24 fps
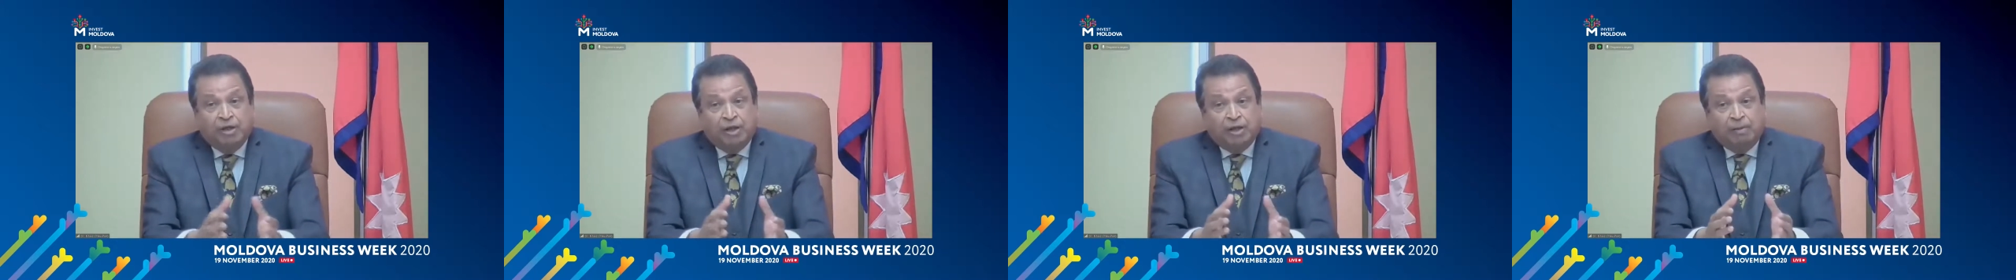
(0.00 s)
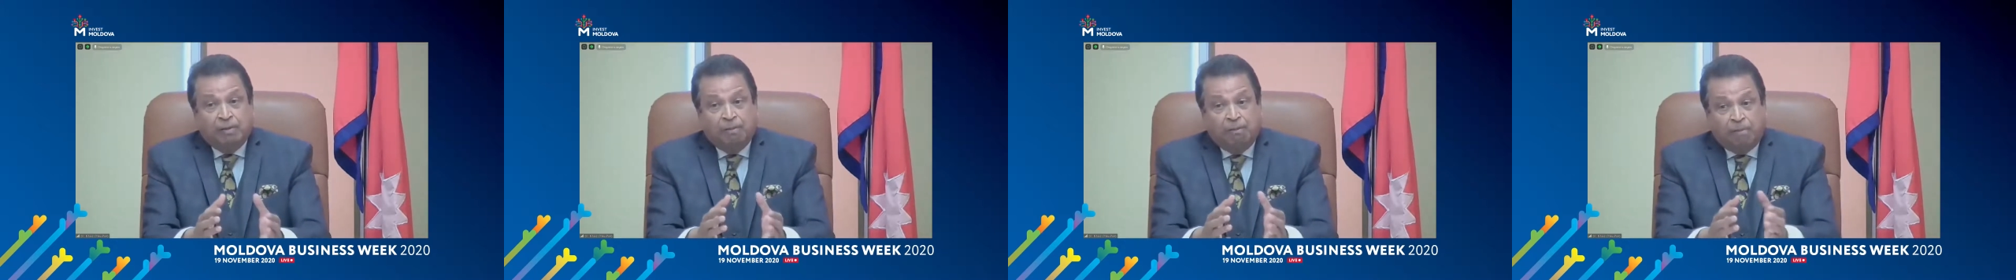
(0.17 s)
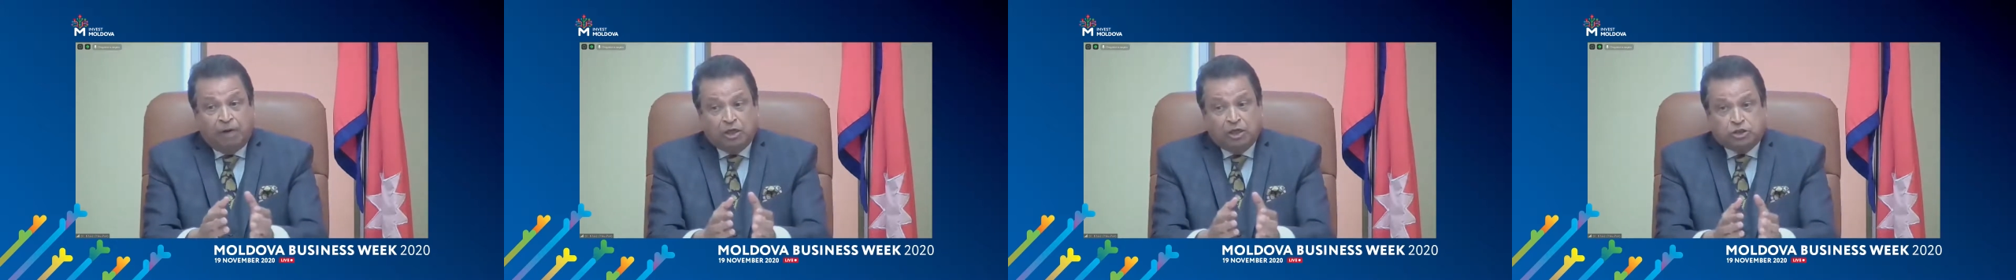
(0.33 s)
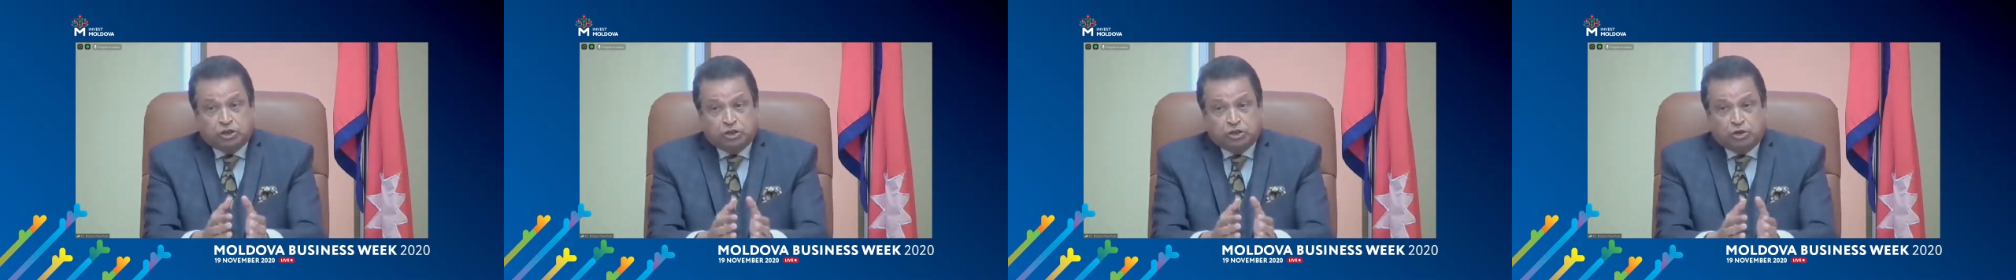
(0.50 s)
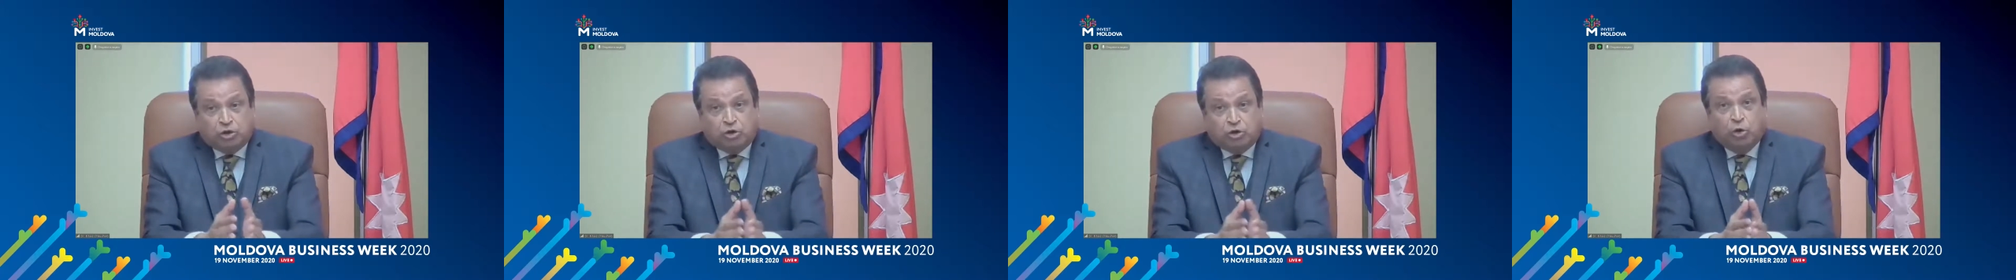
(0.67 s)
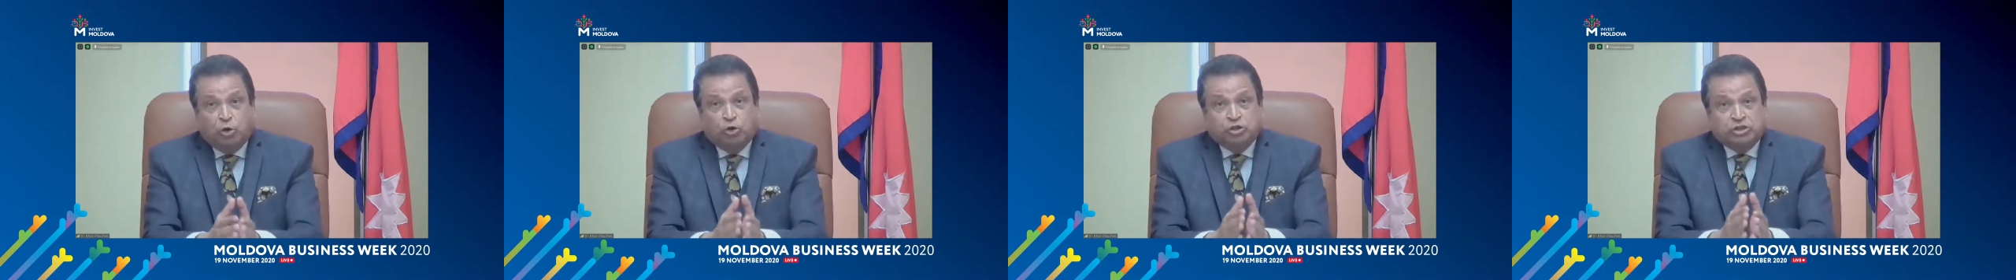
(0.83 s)
much
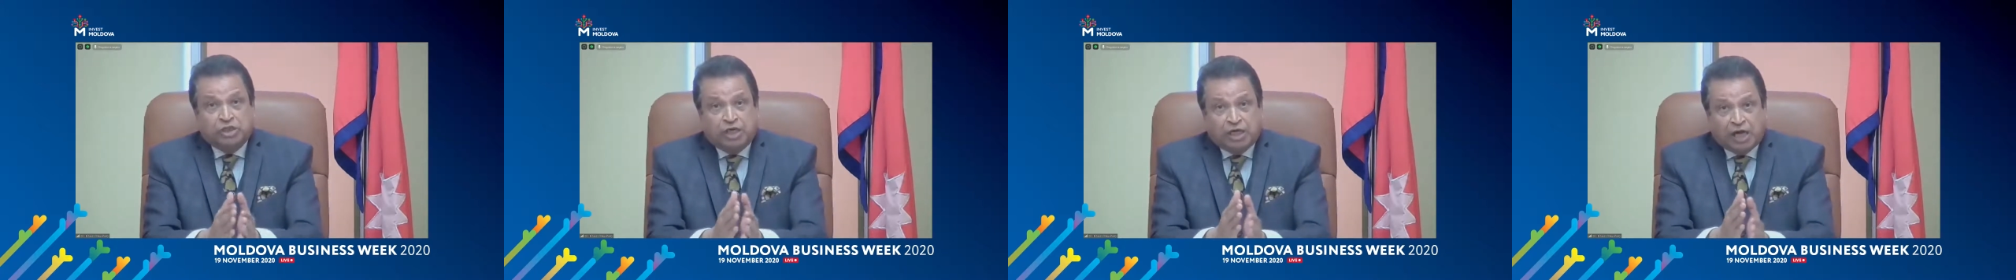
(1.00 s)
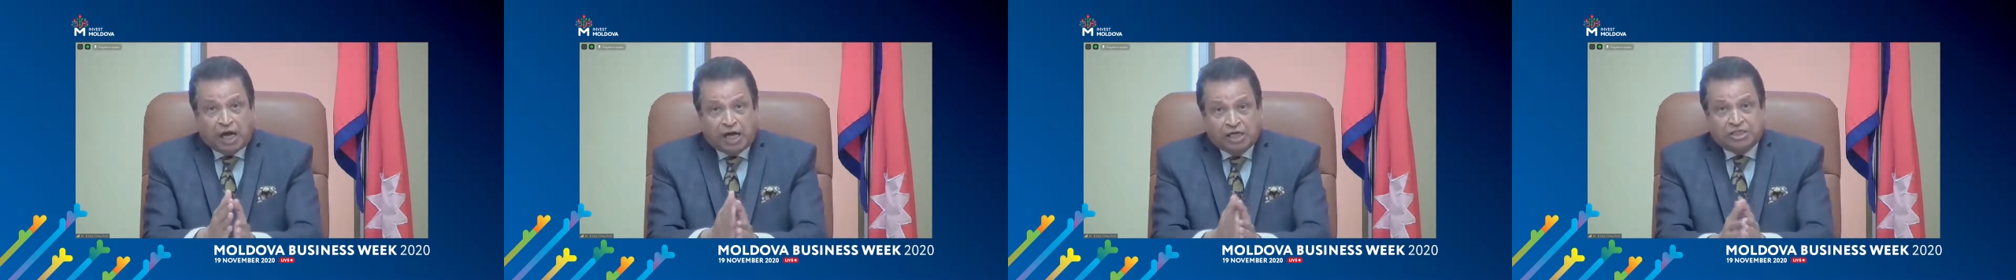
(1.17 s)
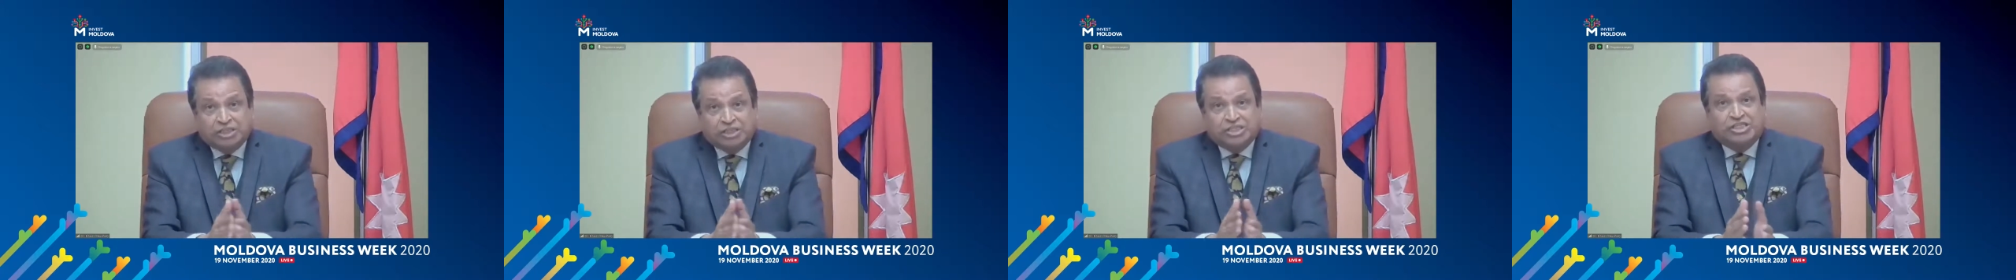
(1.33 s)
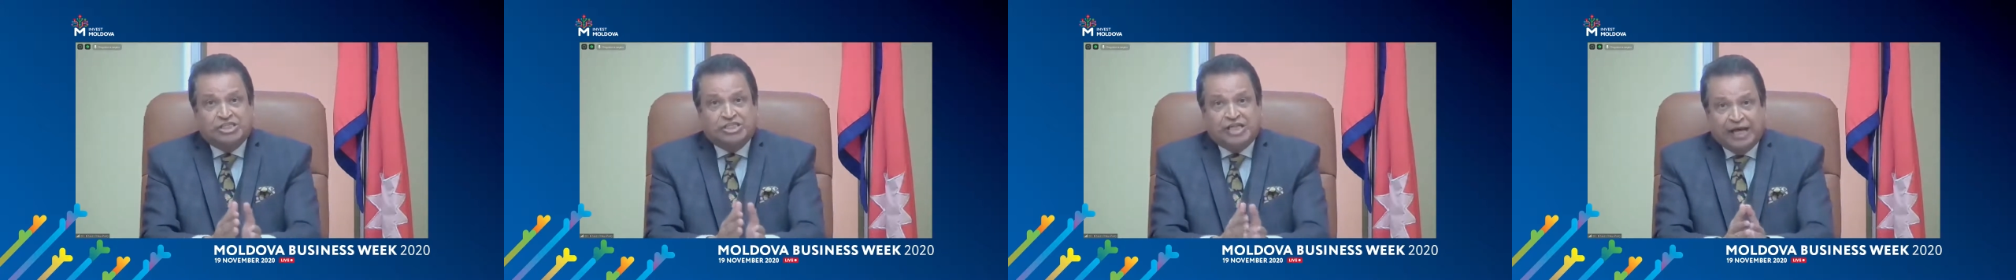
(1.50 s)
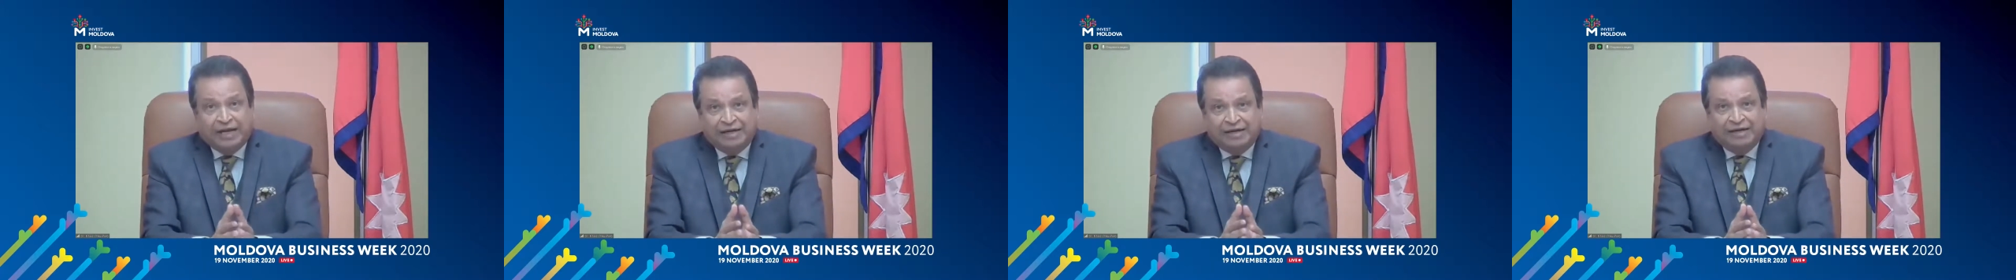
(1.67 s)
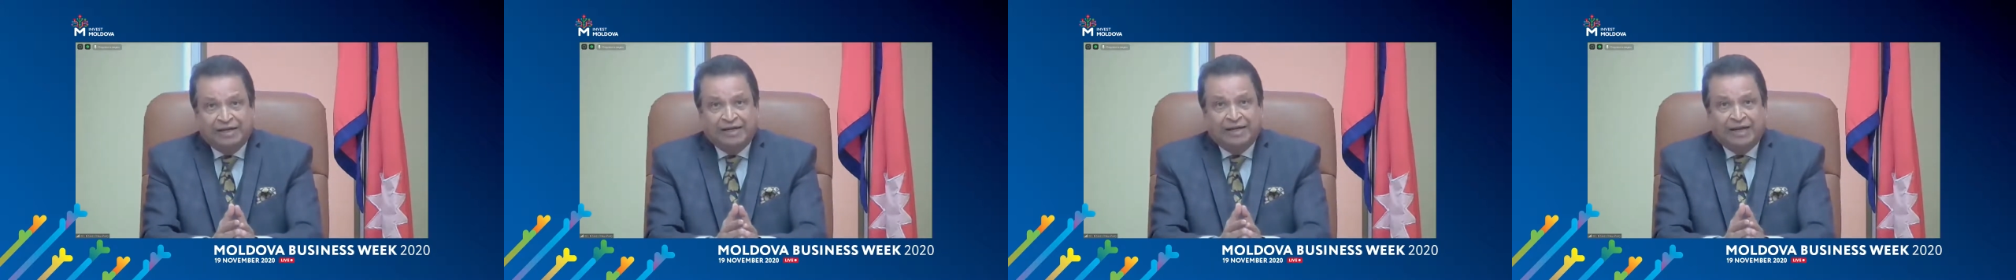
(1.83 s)
closer
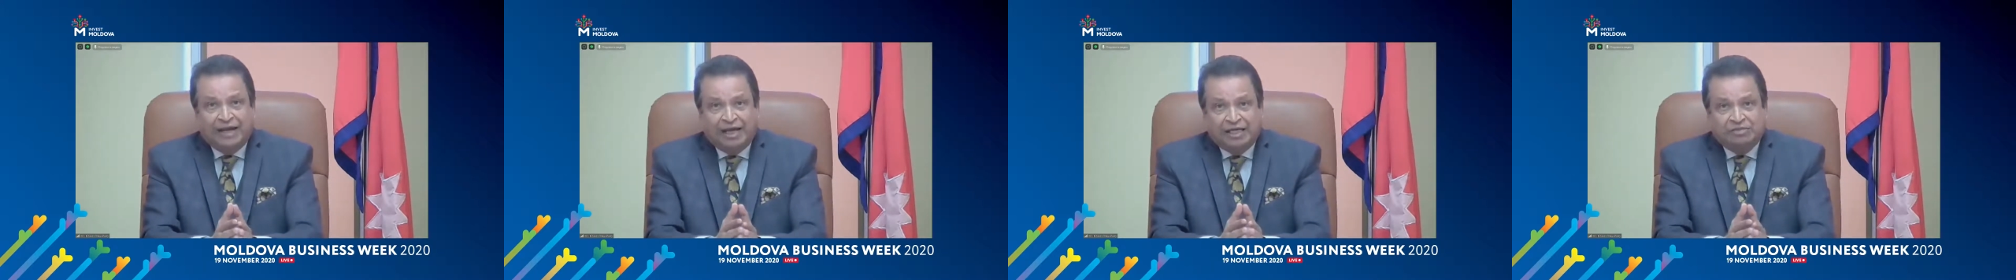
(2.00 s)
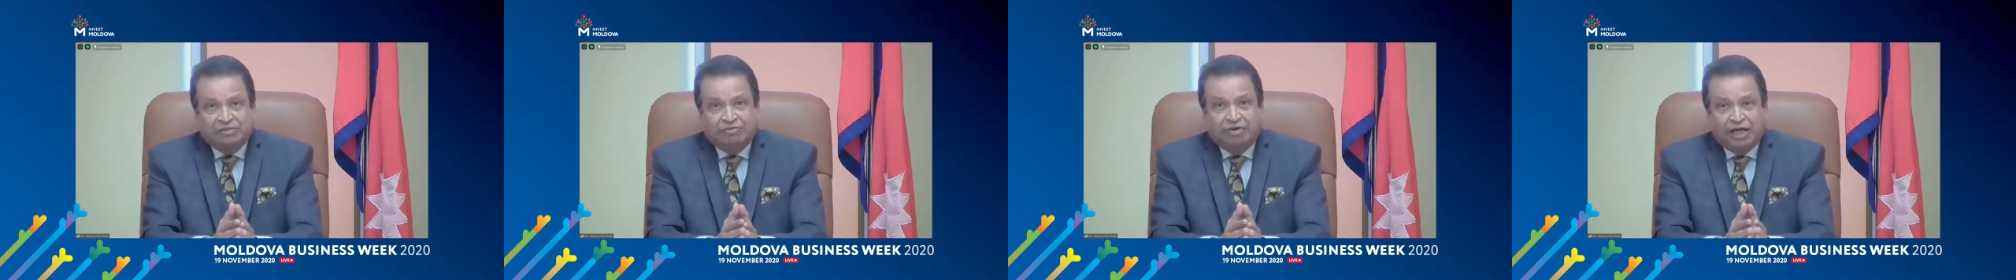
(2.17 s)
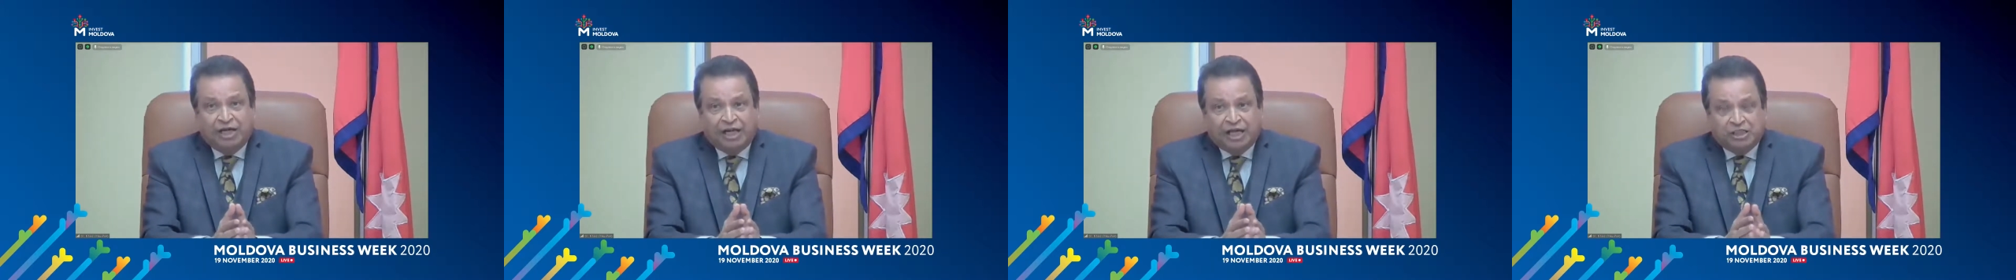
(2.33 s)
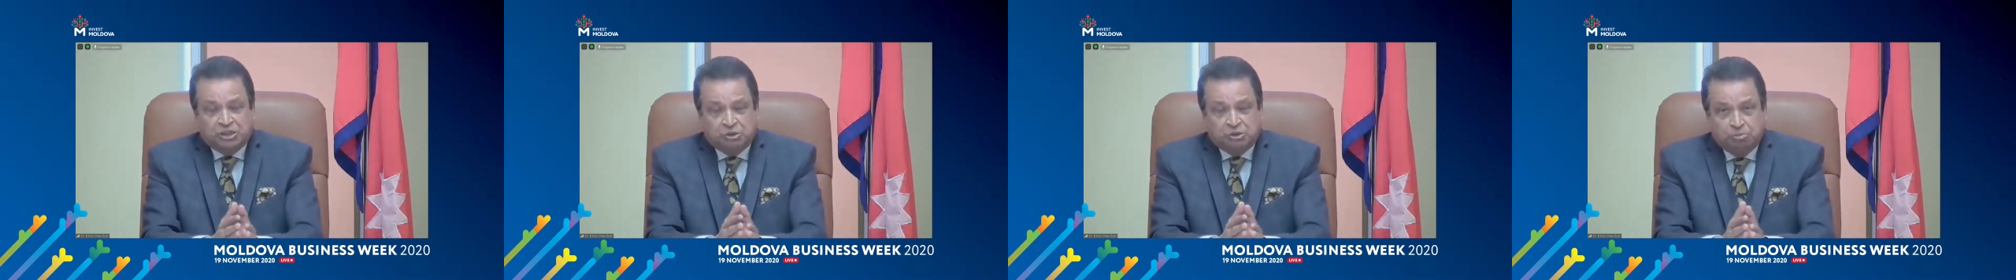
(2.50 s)
understanding as well as